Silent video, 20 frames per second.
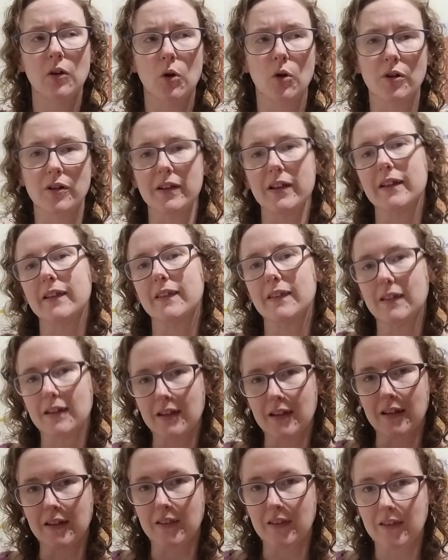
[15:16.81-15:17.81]
or at least
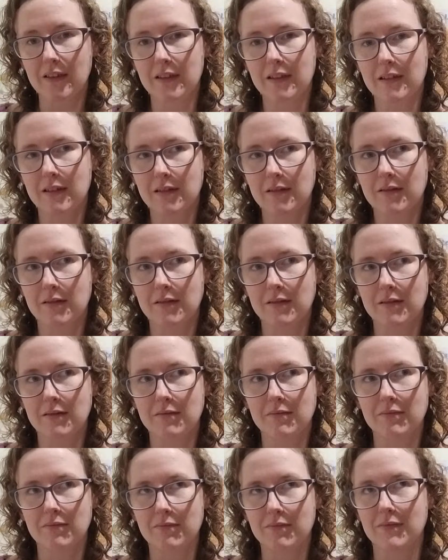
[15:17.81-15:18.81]
in
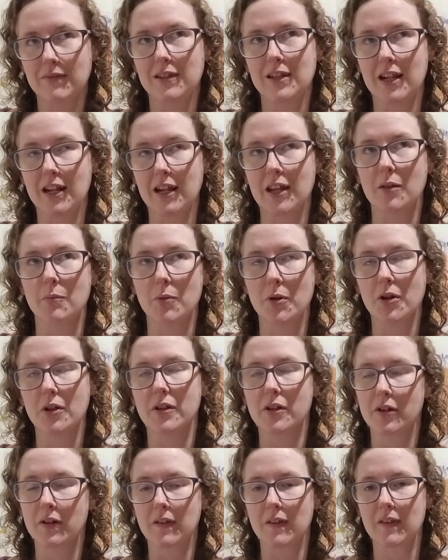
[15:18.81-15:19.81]
knitting and
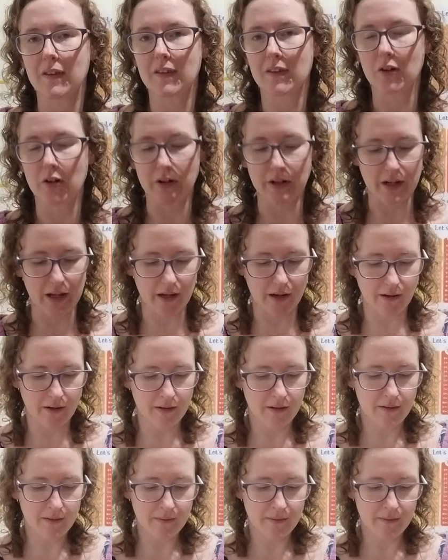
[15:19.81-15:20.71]
purling because it's stockinette.